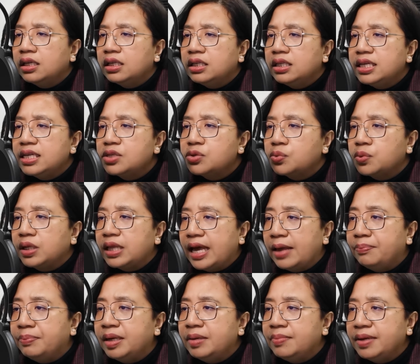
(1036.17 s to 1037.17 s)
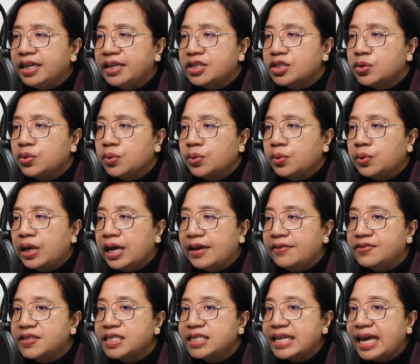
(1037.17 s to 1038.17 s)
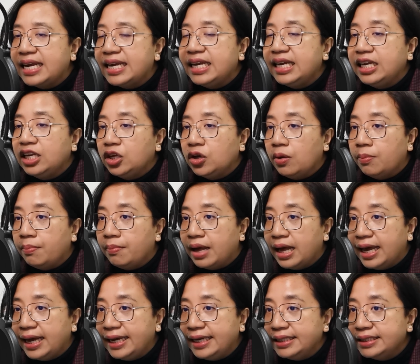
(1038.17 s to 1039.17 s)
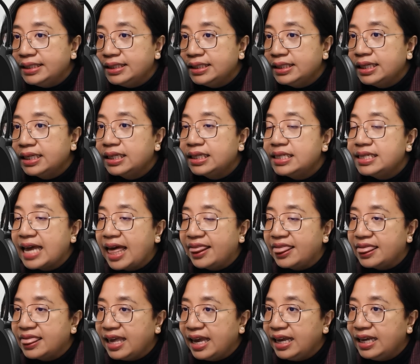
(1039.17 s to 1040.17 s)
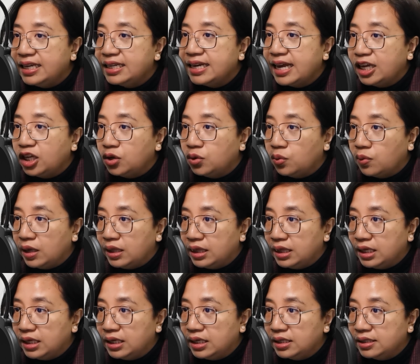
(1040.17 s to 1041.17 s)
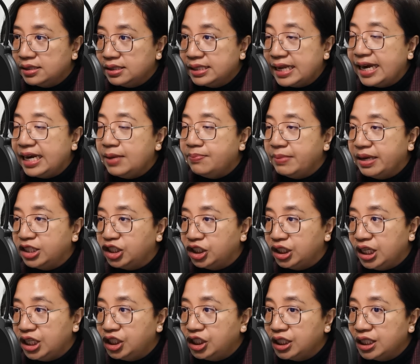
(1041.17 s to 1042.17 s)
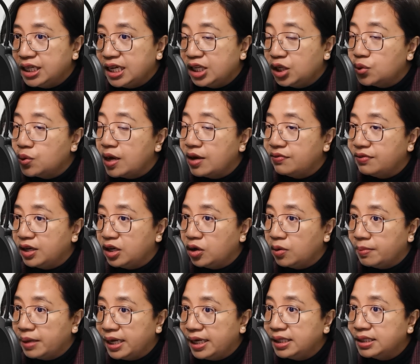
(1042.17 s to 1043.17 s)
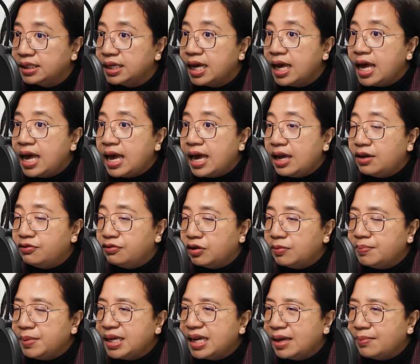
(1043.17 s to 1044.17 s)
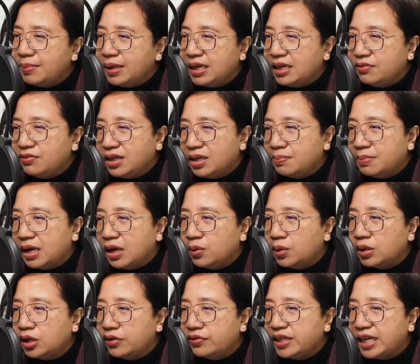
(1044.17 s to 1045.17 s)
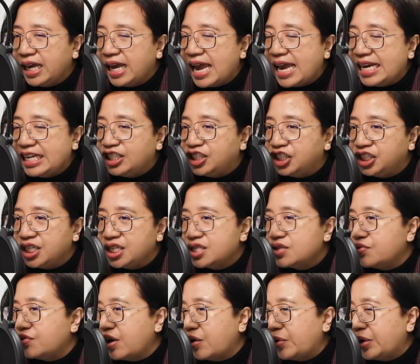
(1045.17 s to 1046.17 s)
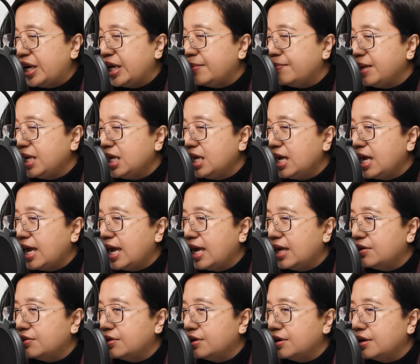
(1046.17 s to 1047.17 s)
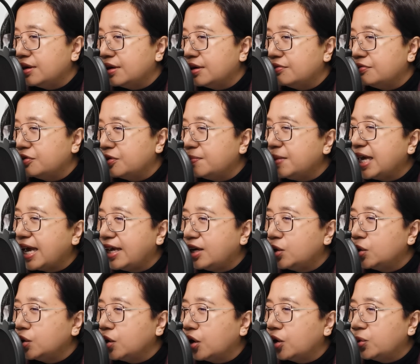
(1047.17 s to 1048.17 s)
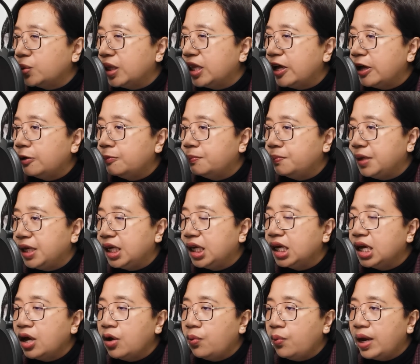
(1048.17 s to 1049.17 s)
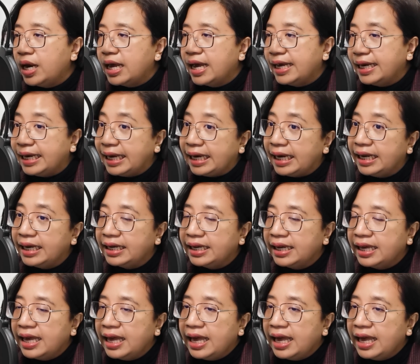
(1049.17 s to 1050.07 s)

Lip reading: This will happen because you have set it in your mind, that thing that you wanted, that imagination that you have in your mind. And for me, I believe in the power of the energy surrounding me, and for me, I know God will help me when I need it.